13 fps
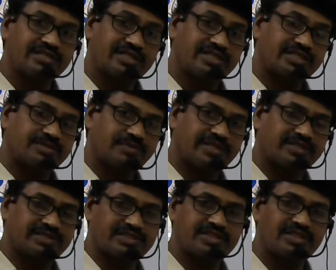There is a
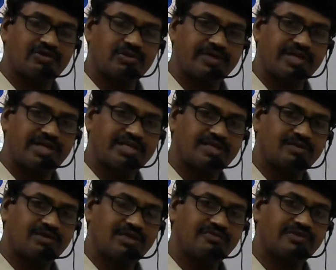space in our periodic
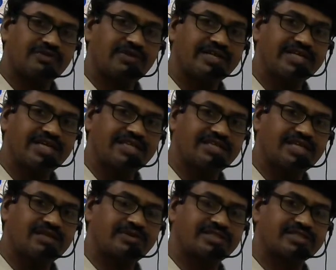table for 118
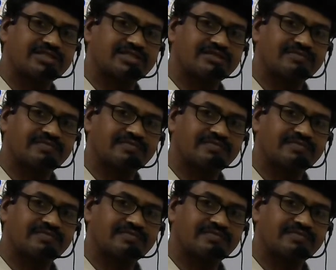elements.